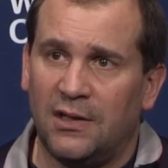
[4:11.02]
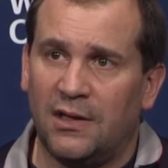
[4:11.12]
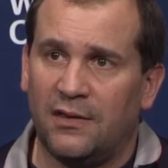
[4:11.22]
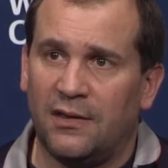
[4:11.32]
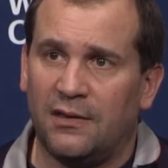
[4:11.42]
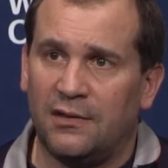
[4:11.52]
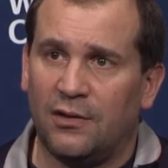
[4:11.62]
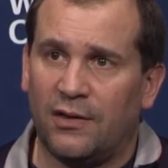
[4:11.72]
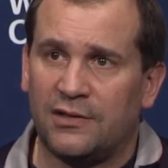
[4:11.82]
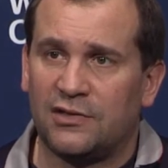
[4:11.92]
and uh, you
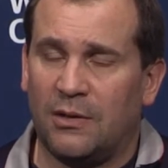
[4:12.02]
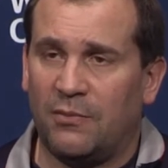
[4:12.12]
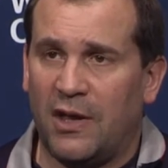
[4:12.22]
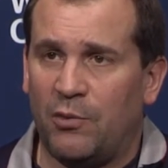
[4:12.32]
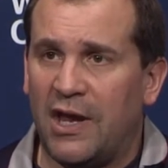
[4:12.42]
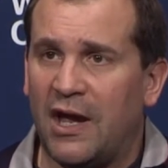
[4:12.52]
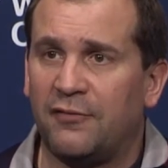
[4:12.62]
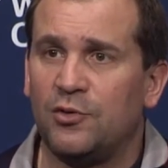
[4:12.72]
know that's something that we have